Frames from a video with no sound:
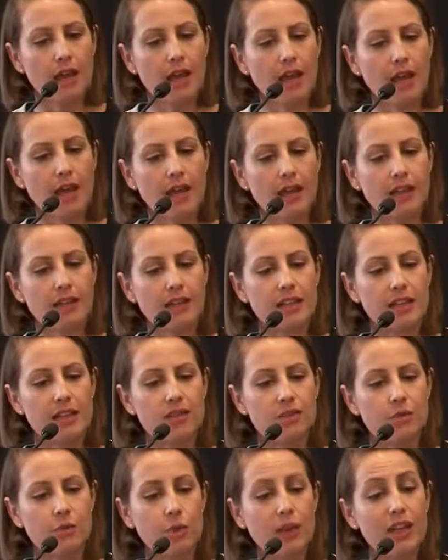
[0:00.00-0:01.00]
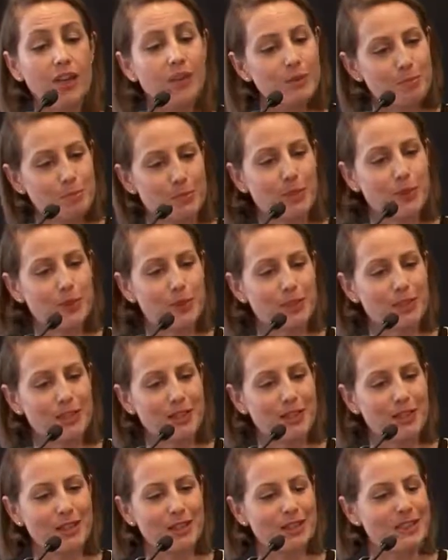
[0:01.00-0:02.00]
And if we could build
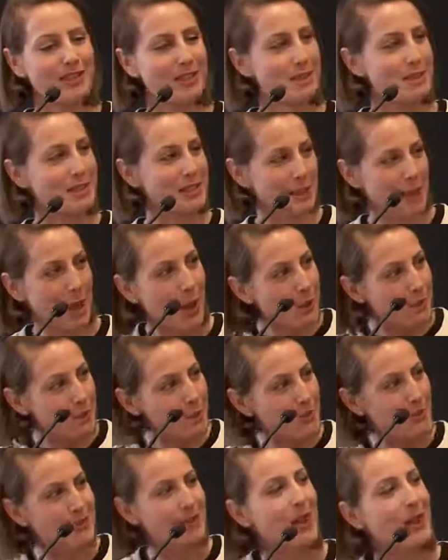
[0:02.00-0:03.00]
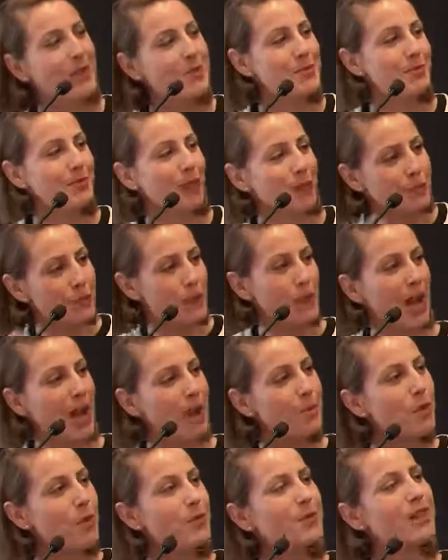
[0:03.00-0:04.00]
something to help you with that, like,
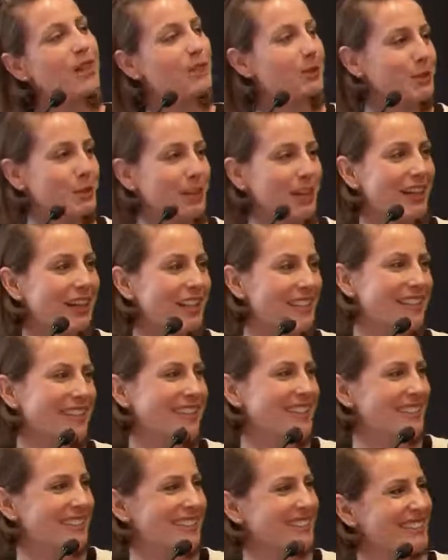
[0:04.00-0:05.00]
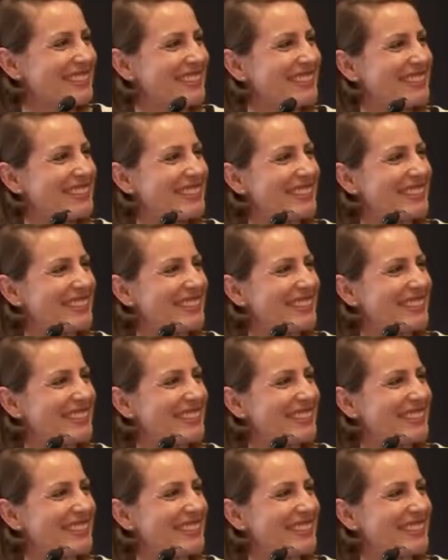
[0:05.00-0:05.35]
what would that look like? Oh, that's a great